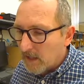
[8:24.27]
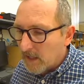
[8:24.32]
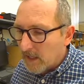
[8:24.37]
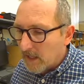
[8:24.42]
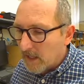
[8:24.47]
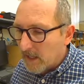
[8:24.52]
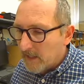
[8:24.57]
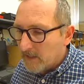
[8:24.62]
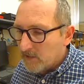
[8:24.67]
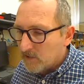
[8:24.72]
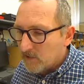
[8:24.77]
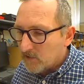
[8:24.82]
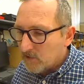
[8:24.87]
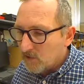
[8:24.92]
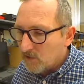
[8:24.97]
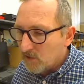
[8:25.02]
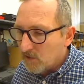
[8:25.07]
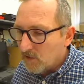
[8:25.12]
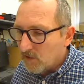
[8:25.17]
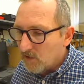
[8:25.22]

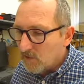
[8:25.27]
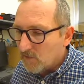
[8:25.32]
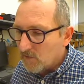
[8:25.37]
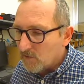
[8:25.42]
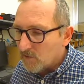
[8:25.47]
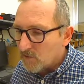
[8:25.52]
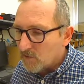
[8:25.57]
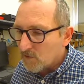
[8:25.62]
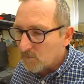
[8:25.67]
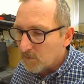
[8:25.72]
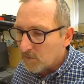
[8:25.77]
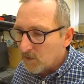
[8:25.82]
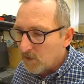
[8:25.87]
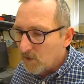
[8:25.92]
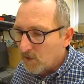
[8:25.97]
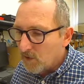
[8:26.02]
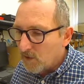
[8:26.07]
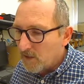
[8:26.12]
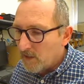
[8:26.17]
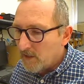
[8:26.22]
AC
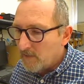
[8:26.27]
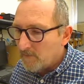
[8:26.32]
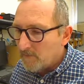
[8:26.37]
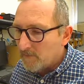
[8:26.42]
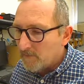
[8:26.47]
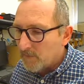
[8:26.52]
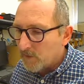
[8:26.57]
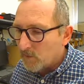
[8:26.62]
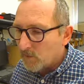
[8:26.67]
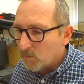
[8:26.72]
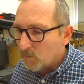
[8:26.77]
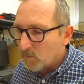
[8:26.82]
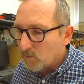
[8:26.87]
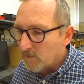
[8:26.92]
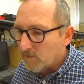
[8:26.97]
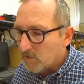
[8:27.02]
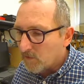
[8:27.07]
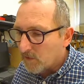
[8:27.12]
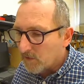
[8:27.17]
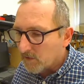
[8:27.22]
supply, we've
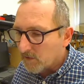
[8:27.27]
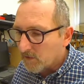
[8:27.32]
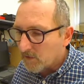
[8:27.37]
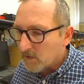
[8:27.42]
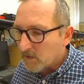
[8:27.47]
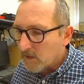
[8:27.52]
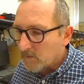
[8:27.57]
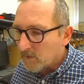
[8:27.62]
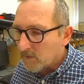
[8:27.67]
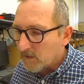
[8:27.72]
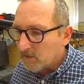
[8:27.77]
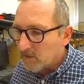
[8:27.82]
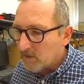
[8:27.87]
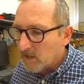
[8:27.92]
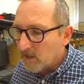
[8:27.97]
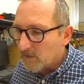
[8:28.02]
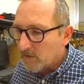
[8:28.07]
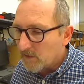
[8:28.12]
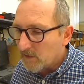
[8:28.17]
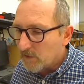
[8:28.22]
got it coming
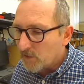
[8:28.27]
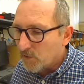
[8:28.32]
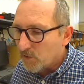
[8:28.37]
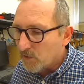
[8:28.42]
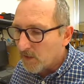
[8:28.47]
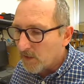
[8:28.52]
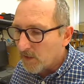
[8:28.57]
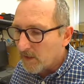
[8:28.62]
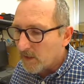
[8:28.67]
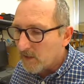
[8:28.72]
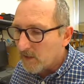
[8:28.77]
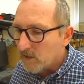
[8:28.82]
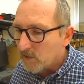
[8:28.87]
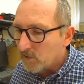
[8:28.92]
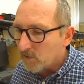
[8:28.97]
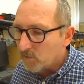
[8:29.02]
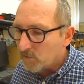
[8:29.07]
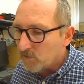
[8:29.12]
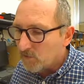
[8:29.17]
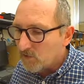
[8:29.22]
down through a
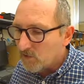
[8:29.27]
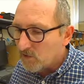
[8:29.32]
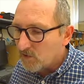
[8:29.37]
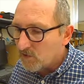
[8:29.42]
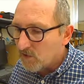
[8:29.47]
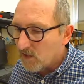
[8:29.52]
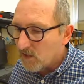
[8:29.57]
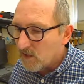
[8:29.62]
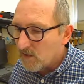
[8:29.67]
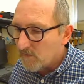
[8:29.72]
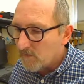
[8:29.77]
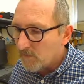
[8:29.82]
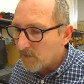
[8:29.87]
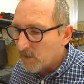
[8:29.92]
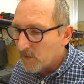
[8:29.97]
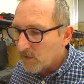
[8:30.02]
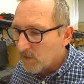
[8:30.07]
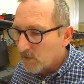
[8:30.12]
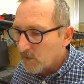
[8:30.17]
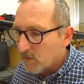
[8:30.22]
resistor,
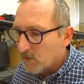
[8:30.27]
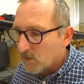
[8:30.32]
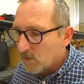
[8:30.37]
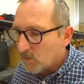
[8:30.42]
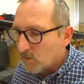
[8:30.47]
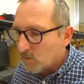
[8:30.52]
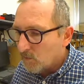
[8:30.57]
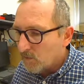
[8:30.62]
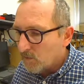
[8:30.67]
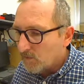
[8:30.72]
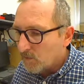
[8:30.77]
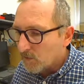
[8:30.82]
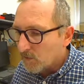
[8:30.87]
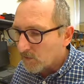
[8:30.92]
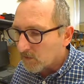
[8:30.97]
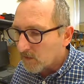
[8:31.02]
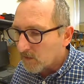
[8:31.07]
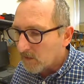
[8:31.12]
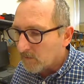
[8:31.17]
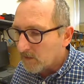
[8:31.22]
we've got it
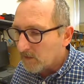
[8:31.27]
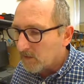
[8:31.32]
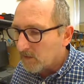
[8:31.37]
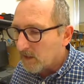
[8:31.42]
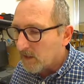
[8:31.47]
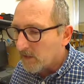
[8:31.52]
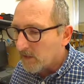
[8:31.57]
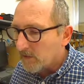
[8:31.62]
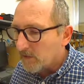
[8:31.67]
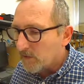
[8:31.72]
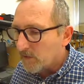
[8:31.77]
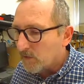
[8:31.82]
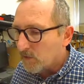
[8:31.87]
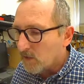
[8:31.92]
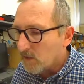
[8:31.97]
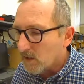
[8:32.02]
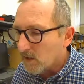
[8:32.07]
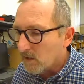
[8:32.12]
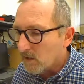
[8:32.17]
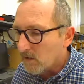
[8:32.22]
coming down through
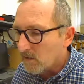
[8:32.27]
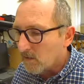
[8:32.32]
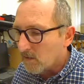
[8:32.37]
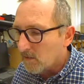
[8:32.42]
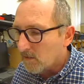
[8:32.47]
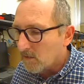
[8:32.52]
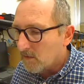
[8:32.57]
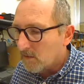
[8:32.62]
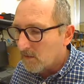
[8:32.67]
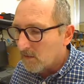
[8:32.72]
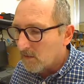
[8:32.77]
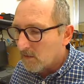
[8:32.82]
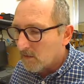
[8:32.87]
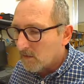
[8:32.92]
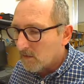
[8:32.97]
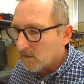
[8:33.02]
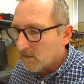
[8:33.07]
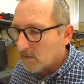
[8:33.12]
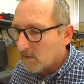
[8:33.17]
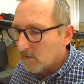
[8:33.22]
a
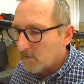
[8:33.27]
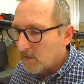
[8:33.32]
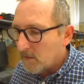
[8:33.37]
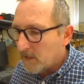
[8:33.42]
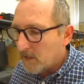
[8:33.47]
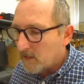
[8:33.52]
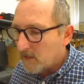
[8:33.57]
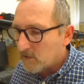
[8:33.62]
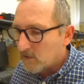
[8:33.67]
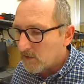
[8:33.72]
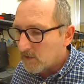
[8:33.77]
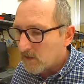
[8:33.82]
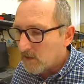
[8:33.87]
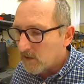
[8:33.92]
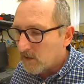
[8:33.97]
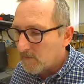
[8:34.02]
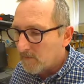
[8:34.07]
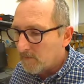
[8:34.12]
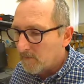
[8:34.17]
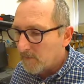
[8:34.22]
capacitor.
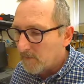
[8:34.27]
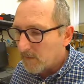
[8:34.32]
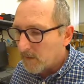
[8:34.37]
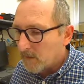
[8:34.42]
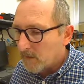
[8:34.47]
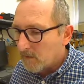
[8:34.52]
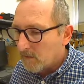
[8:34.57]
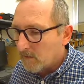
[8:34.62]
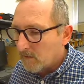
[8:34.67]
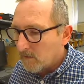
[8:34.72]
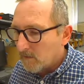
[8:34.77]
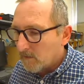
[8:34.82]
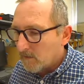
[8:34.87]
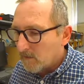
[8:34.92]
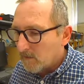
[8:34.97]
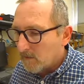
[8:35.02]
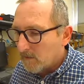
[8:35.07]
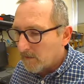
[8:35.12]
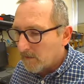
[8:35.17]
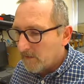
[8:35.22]

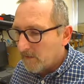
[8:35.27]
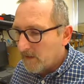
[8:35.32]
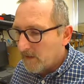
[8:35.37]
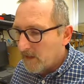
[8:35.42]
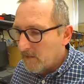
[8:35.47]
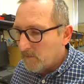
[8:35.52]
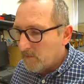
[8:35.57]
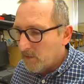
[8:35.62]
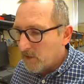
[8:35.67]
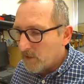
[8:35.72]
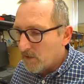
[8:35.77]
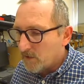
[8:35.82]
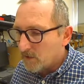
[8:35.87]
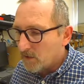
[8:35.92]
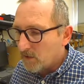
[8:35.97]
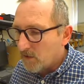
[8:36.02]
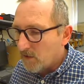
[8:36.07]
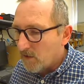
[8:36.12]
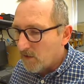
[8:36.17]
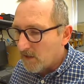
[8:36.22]
They both
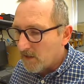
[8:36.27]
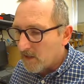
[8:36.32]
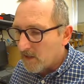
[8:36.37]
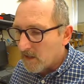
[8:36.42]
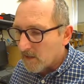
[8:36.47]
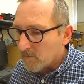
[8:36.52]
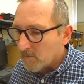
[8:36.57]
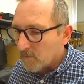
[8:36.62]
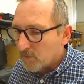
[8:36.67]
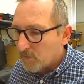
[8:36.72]
line up